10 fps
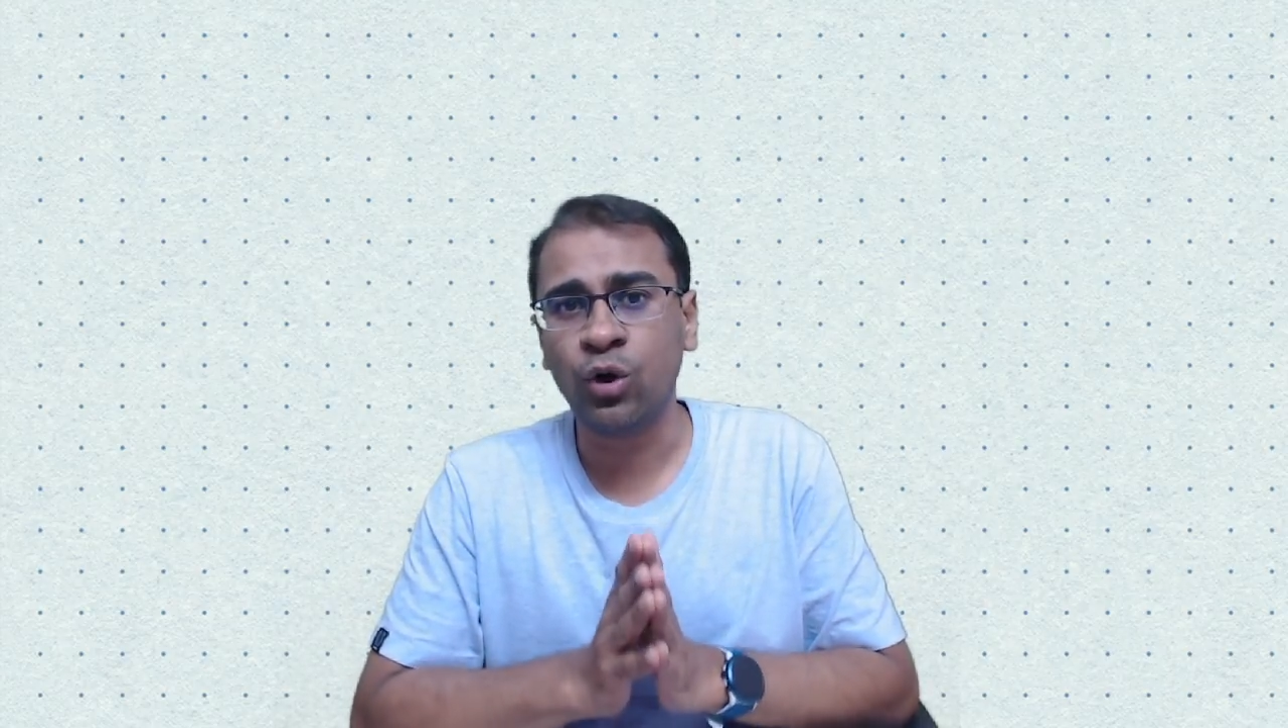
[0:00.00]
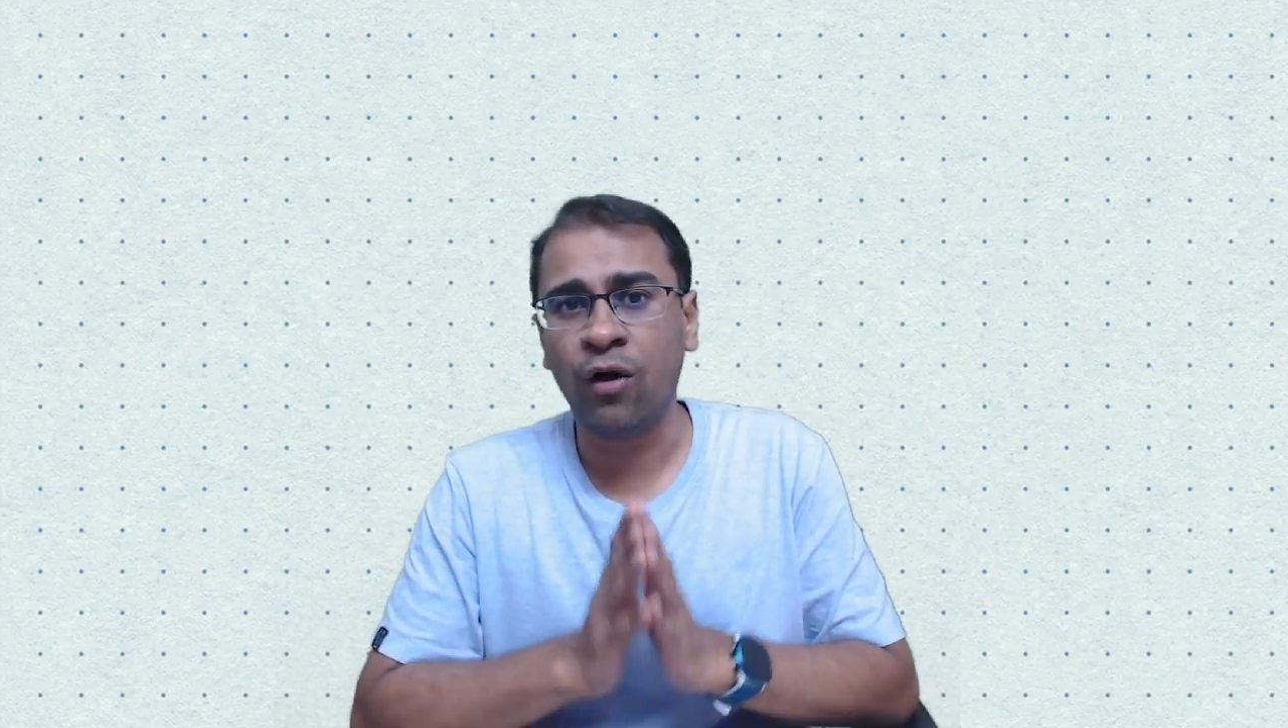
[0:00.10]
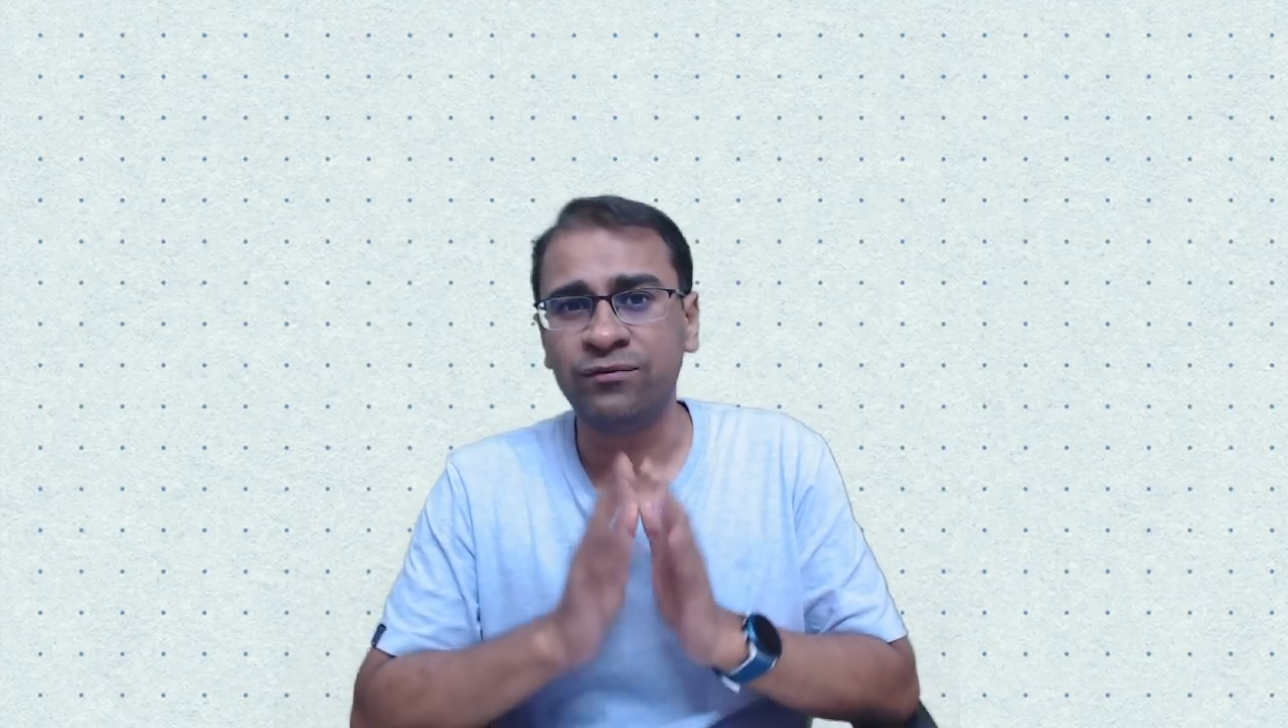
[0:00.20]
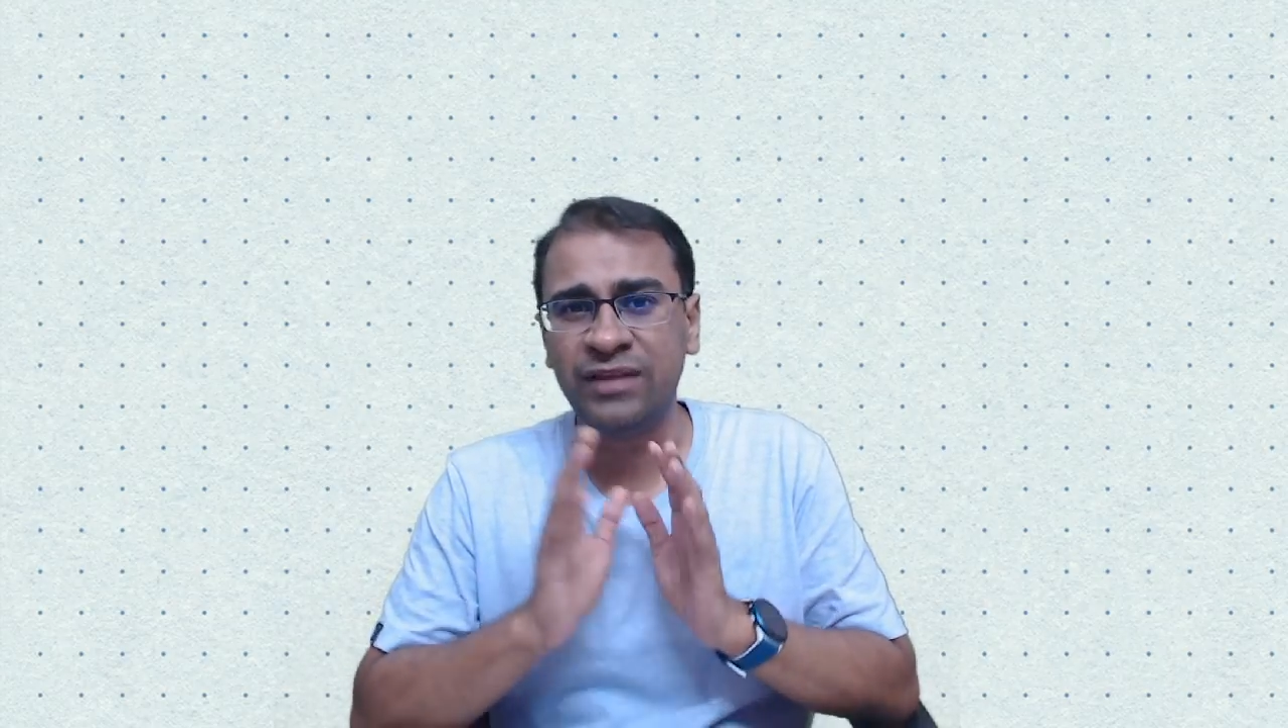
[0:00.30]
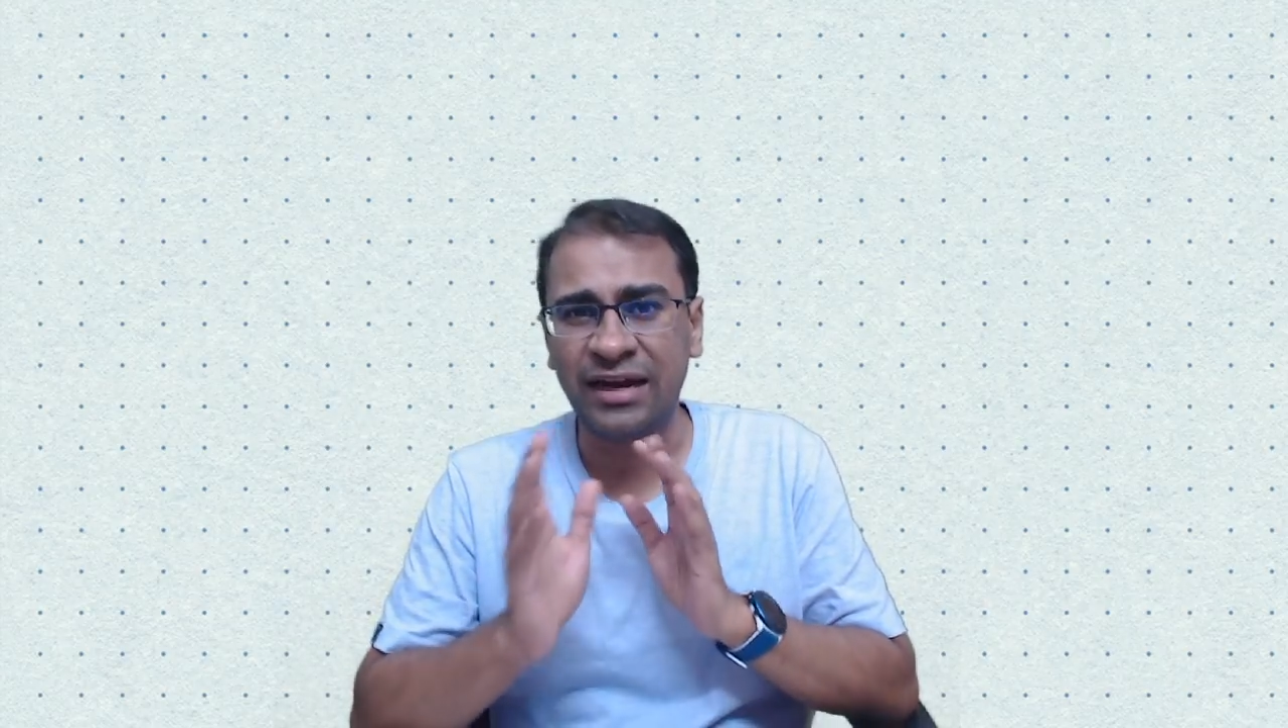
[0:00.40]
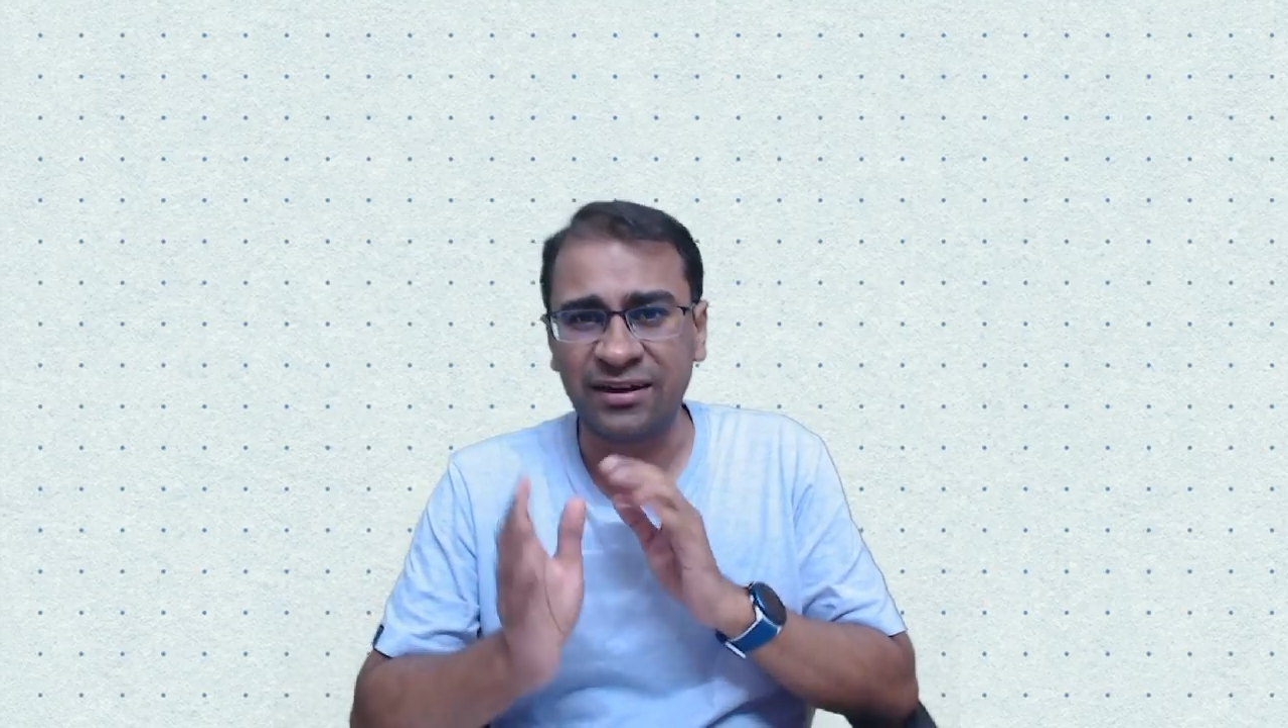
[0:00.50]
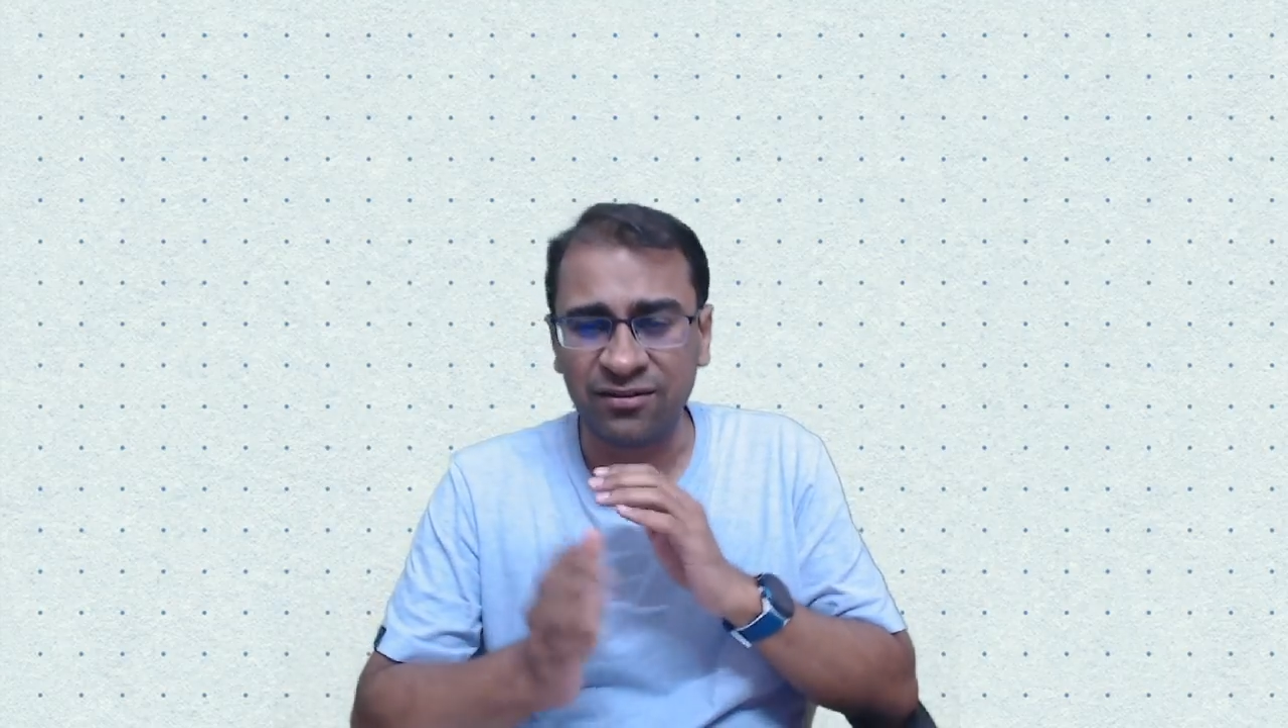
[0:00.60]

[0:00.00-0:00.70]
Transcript: of that